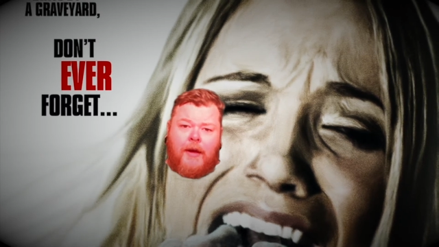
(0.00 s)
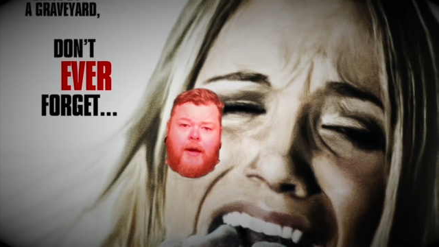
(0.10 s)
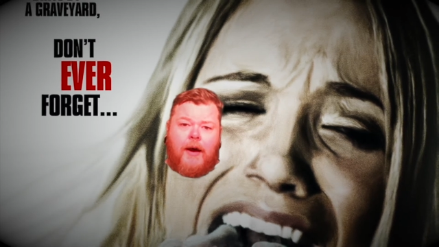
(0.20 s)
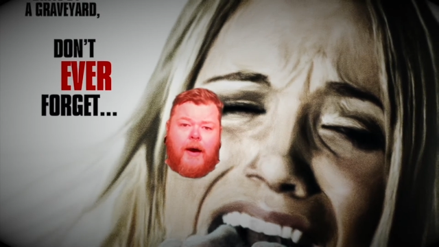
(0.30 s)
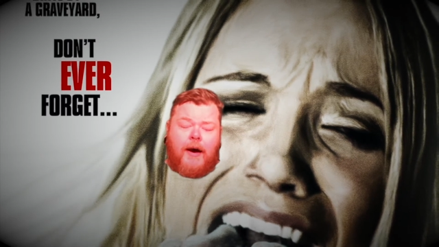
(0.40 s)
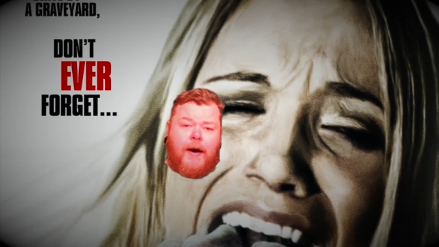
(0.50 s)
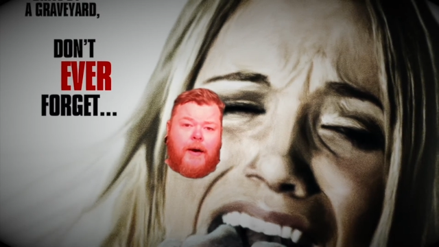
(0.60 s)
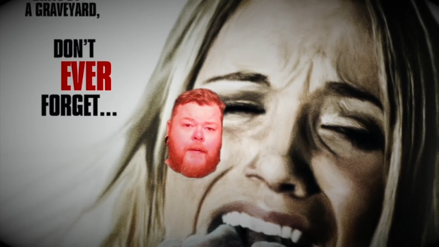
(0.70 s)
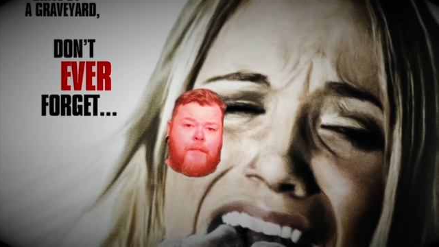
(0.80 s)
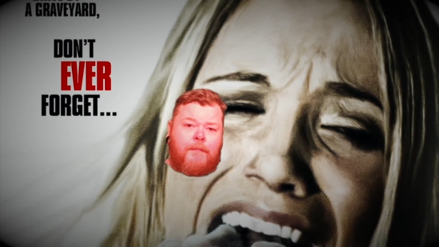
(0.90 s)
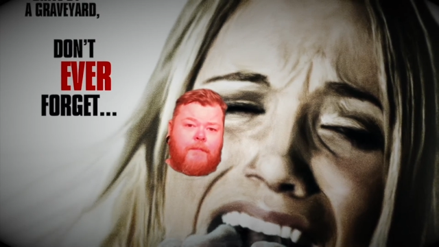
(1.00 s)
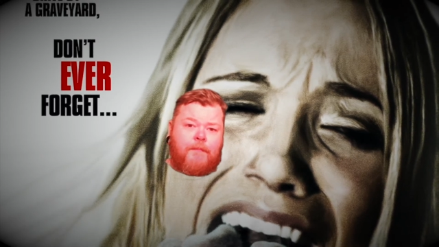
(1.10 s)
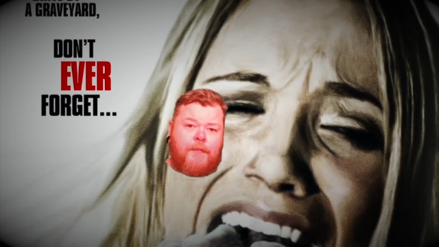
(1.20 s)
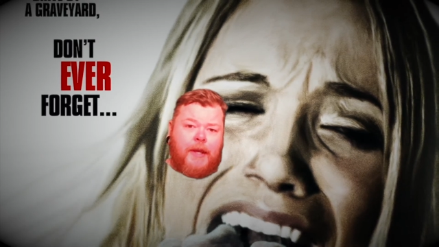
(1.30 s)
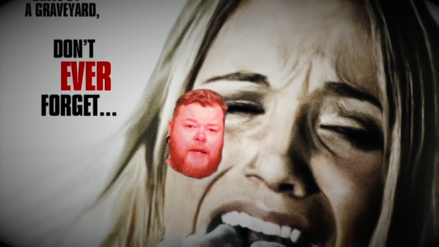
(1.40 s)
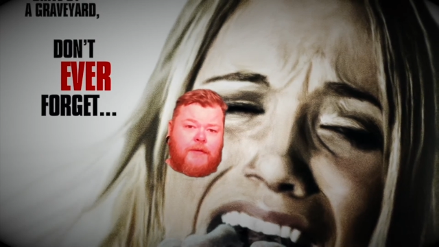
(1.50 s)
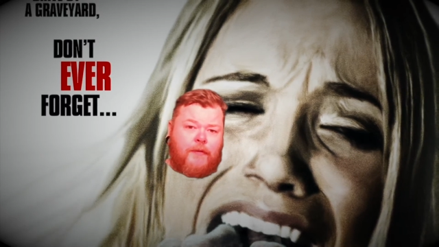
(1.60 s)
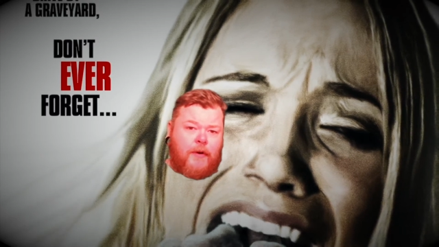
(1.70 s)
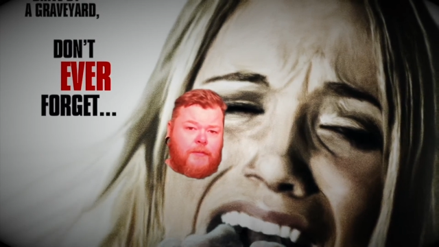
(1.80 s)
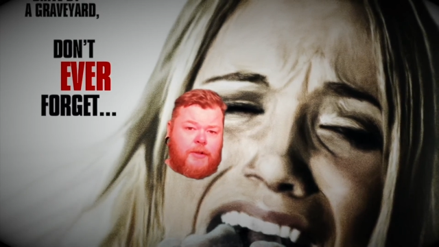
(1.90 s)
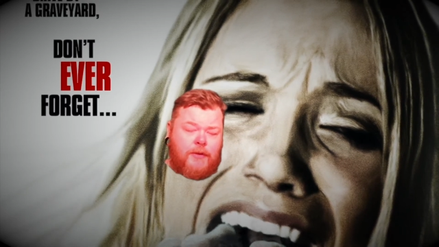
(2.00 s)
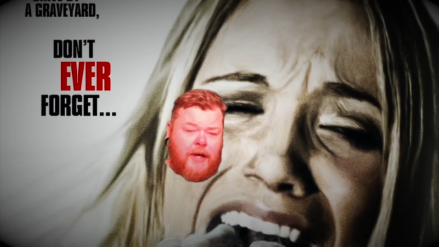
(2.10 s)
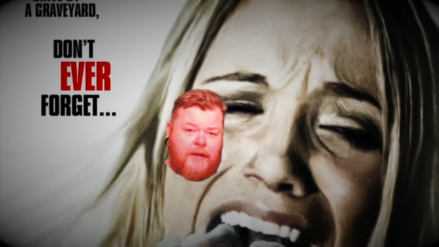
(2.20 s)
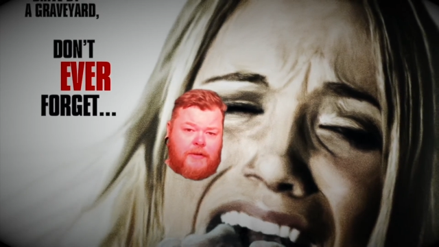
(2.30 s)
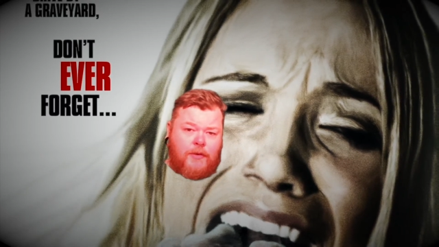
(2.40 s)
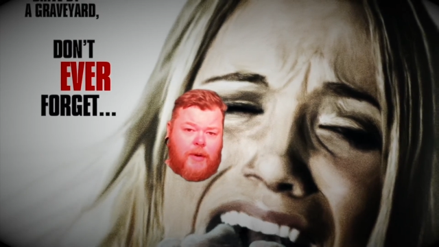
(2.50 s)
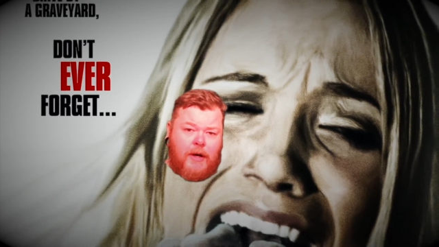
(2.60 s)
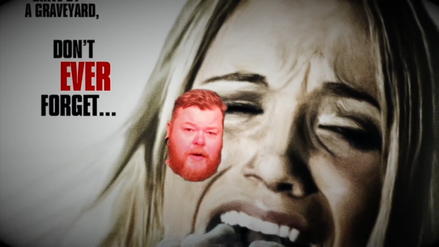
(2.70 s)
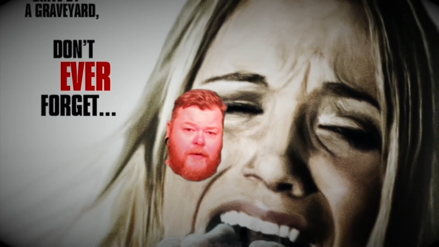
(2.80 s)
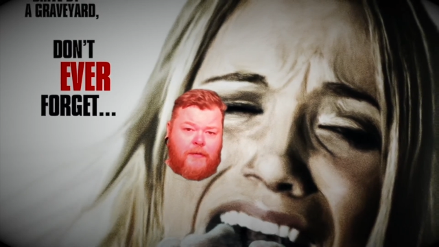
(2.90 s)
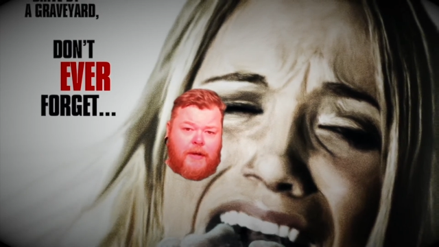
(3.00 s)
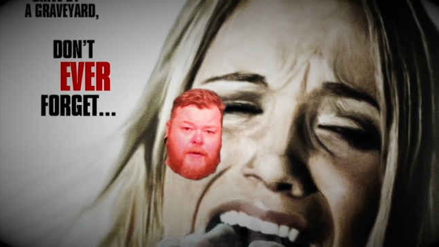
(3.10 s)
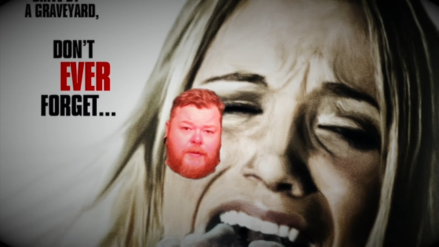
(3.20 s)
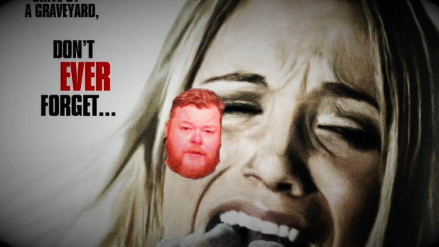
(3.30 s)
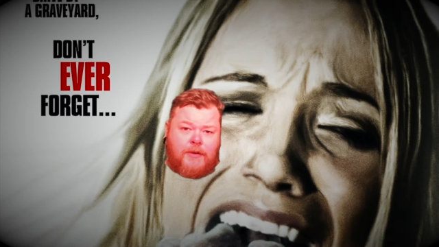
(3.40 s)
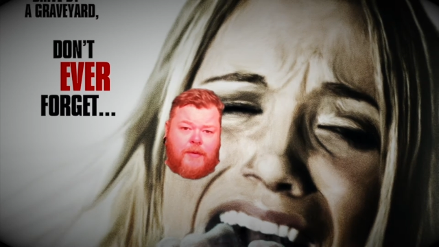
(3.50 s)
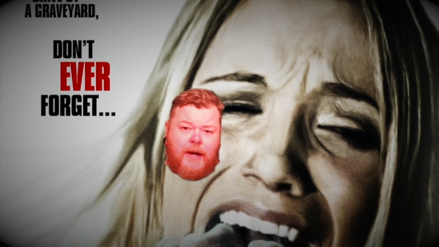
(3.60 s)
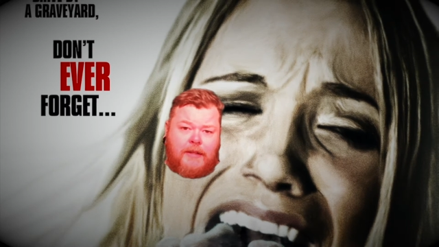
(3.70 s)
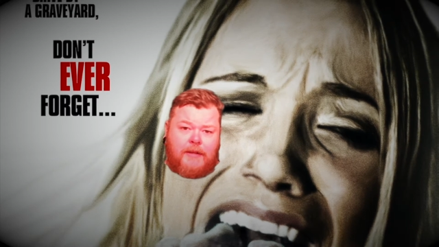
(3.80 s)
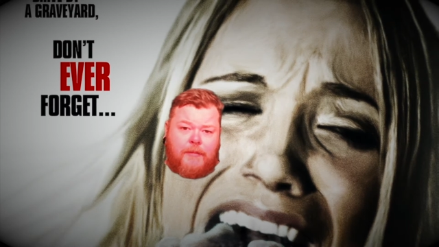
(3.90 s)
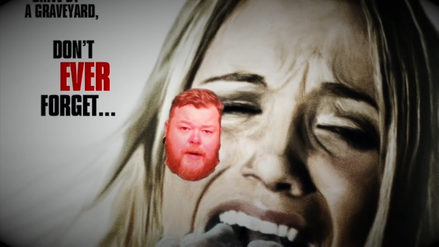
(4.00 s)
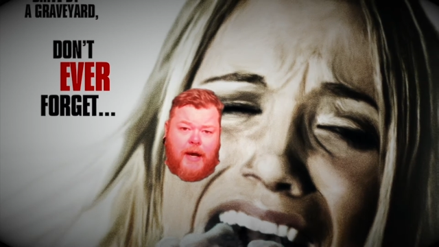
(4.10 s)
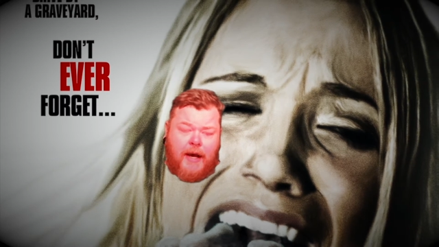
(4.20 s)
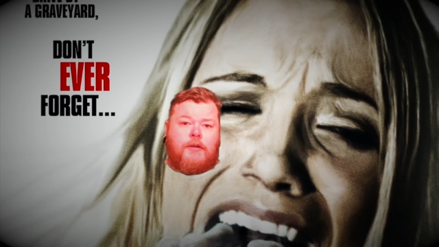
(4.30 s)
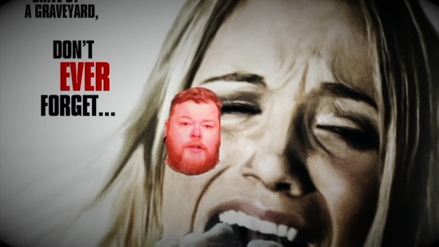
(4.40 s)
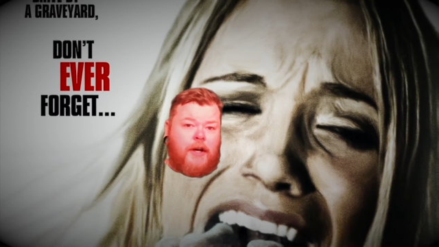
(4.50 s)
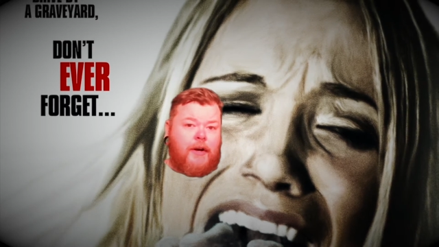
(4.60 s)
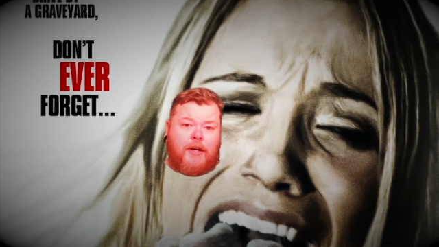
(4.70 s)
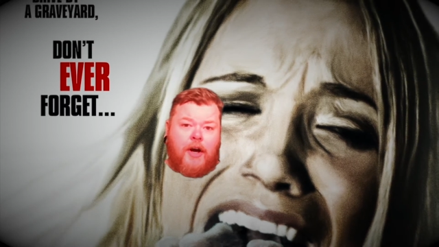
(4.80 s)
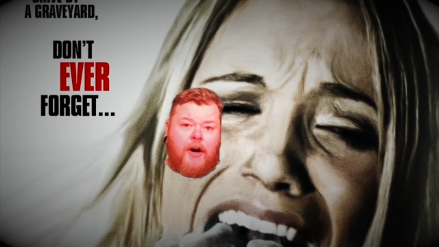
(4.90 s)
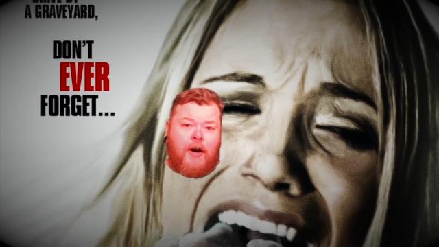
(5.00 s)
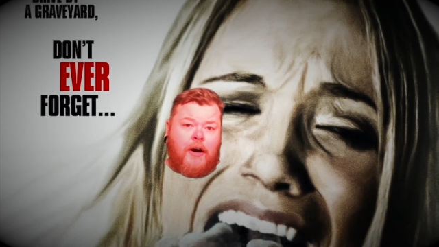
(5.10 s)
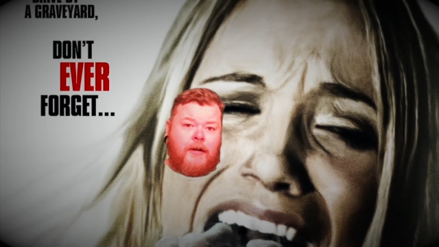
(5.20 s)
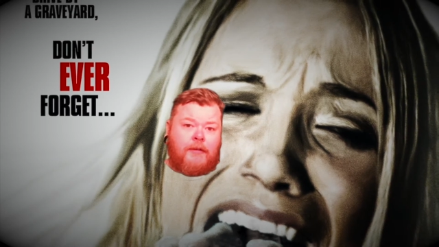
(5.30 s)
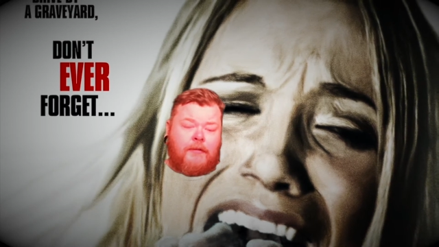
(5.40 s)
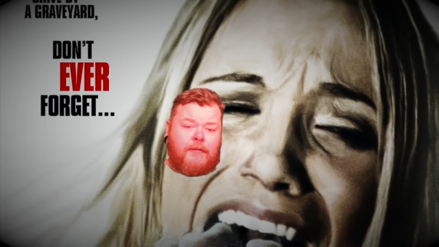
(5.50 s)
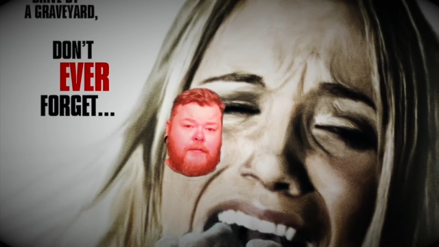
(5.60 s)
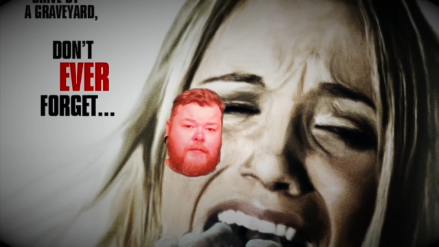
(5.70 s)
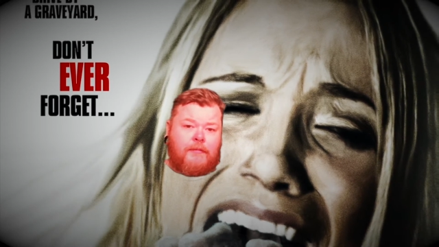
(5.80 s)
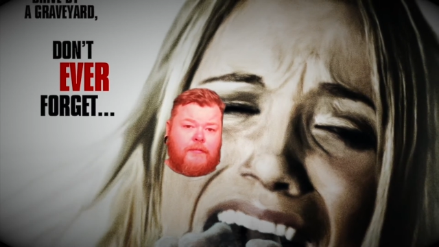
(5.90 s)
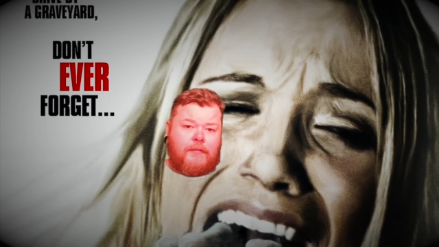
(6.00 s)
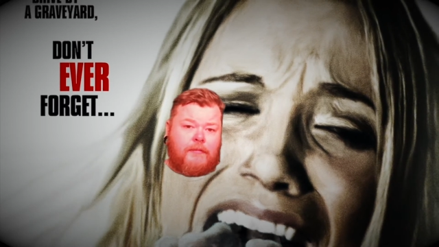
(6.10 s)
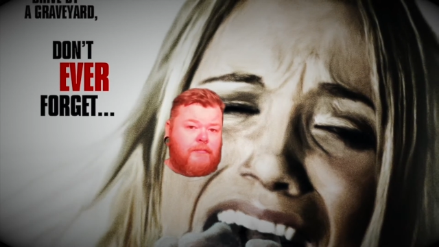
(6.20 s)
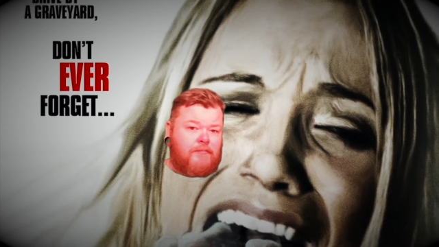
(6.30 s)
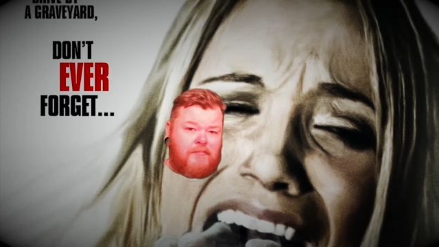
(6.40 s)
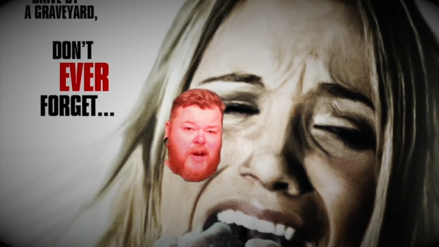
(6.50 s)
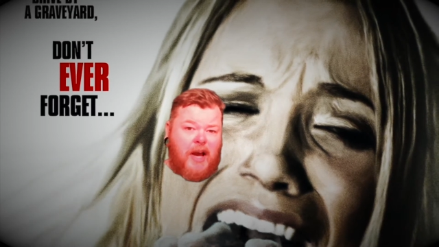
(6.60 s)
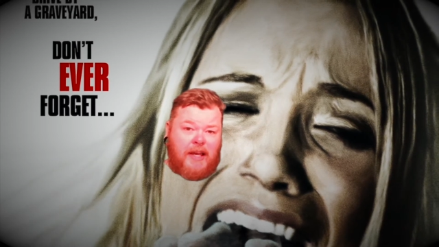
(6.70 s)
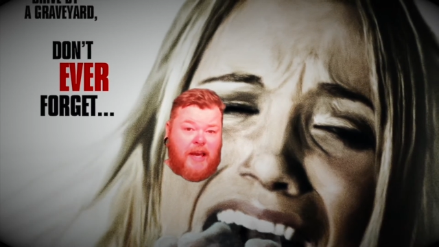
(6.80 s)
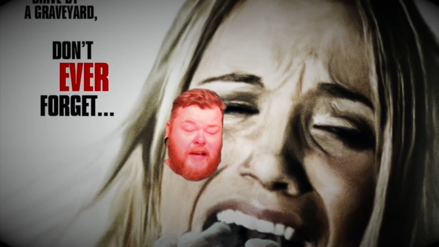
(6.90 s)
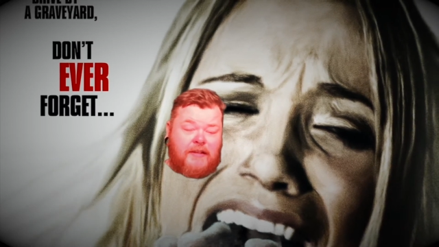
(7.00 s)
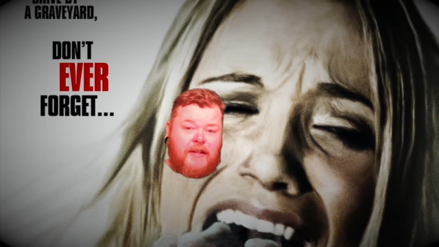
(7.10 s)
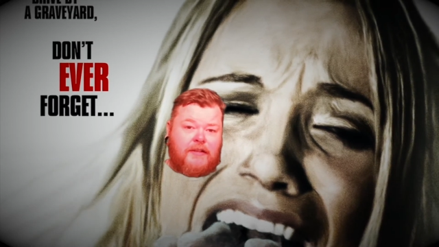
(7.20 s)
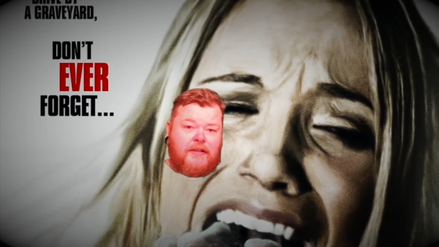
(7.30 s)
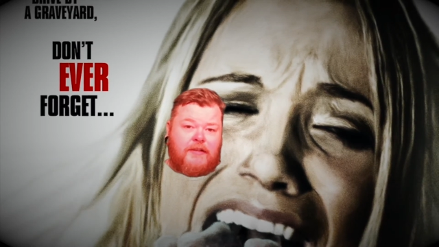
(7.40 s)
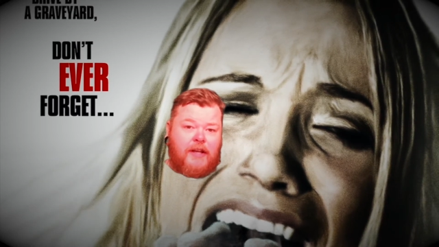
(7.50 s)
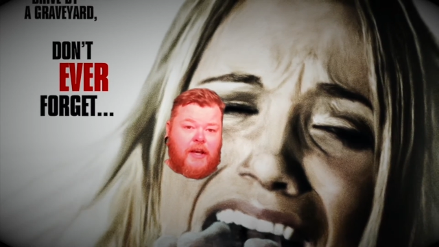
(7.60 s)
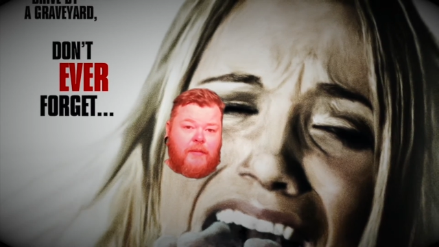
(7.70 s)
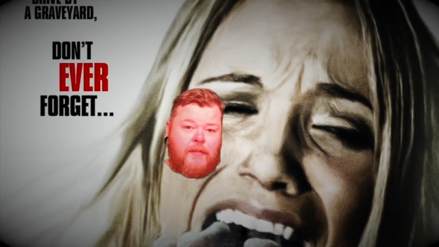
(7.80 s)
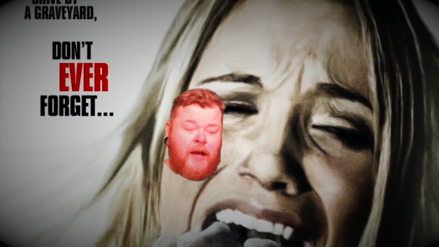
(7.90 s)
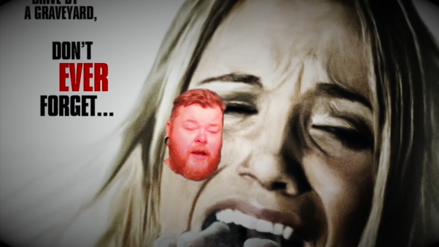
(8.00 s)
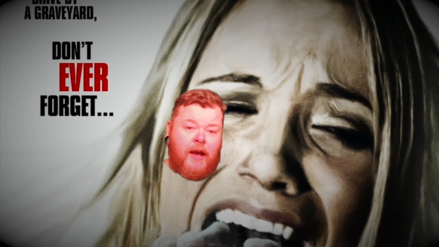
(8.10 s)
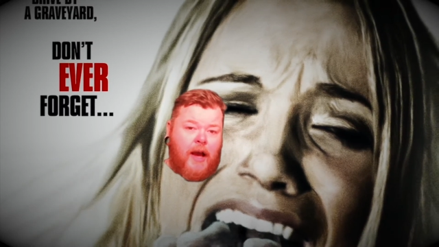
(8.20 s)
Speaker 1: Um, it's from 2012. It was directed by Jared Kahn I guess that's his name. I